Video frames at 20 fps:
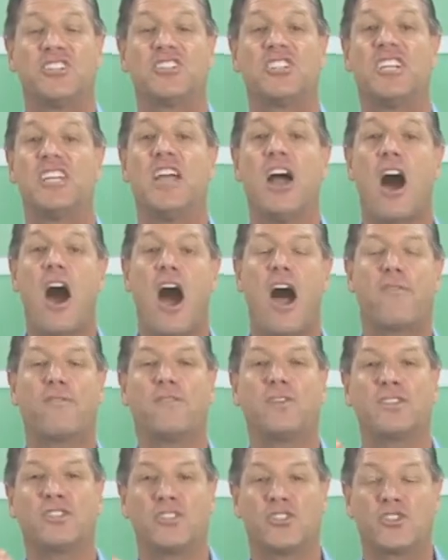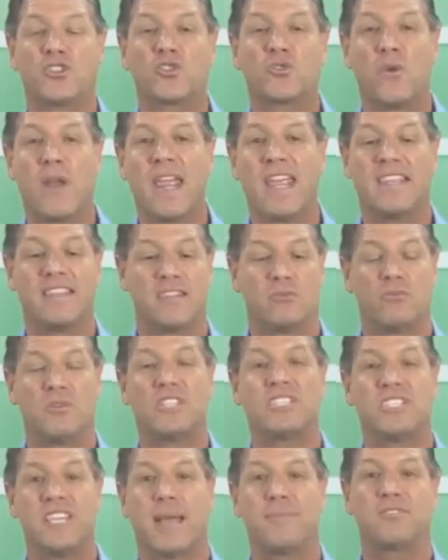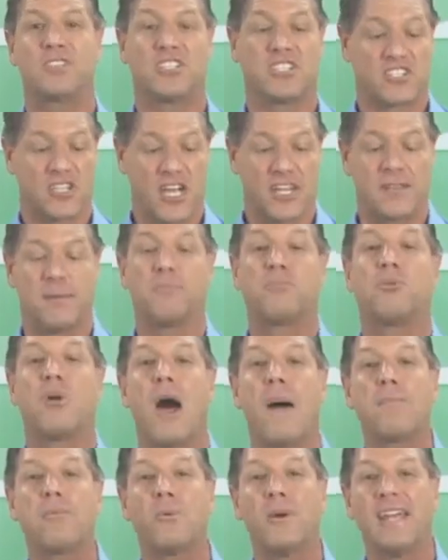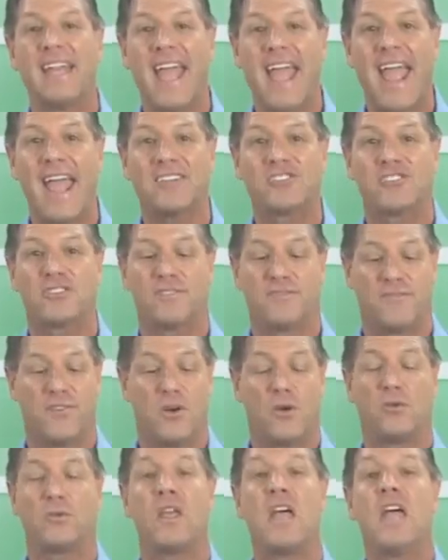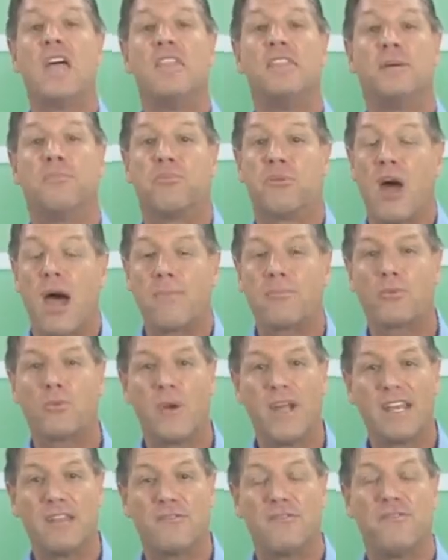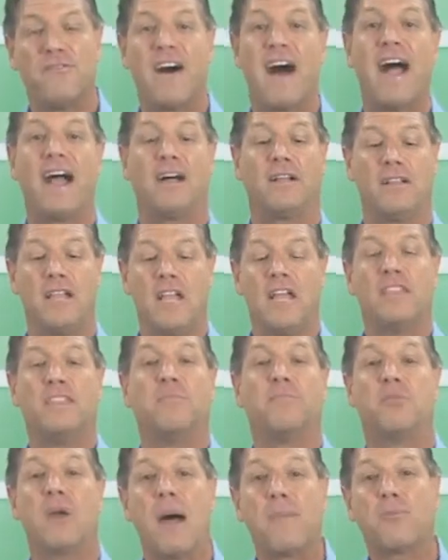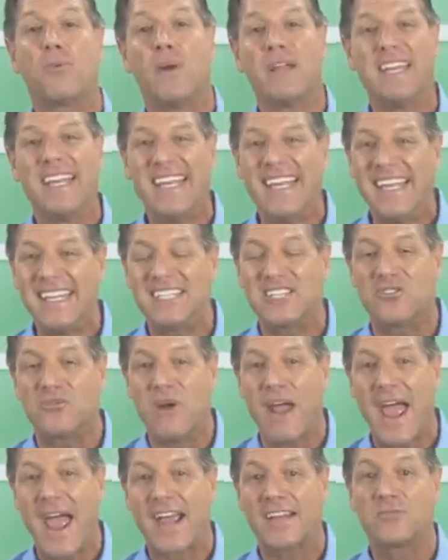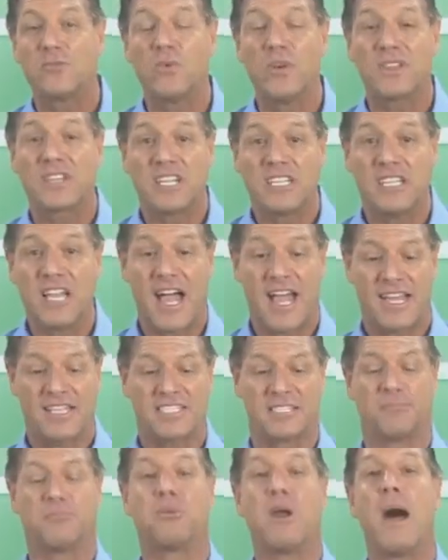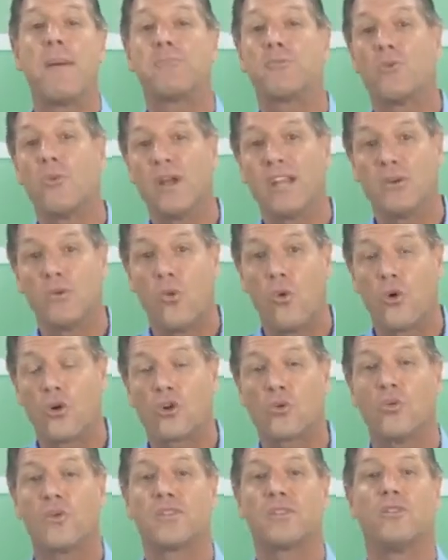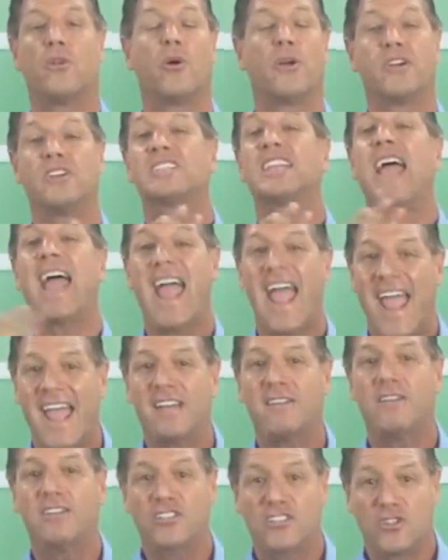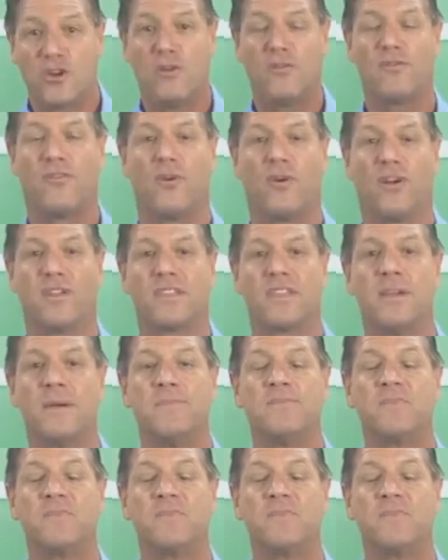she offered to train the receptionists on the proper way to answer the phone, the proper way to file, the proper way to interact with clients, the proper way to work with lawyers, and so forth.